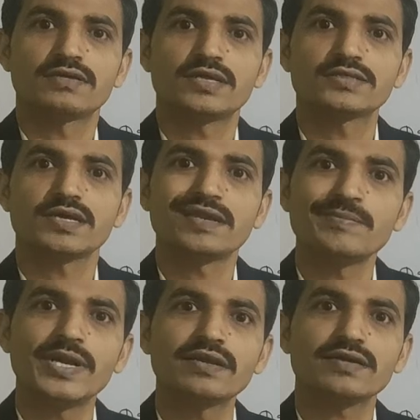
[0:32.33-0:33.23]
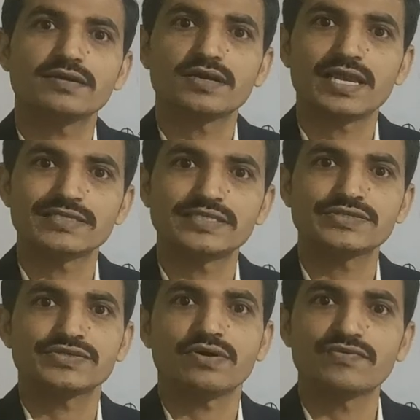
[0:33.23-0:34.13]
there is inbuilt
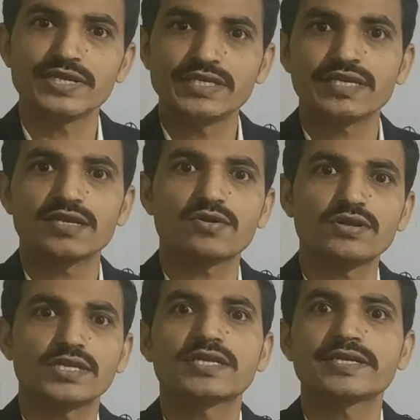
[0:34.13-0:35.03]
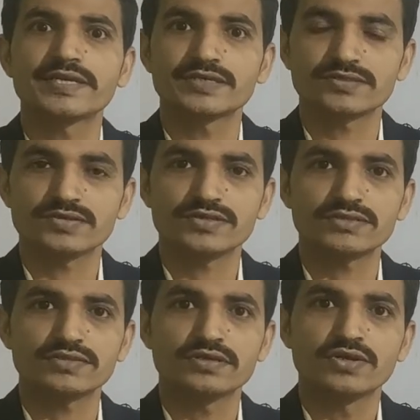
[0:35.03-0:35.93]
classes of linear and non-linear data
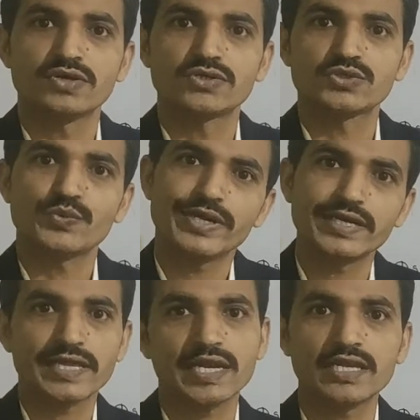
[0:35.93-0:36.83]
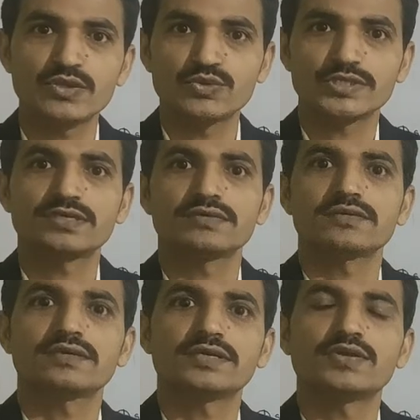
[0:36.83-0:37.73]
structures, so we can directly use it
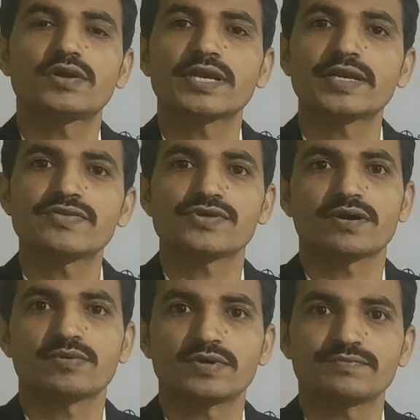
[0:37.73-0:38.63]
in .NET in Java.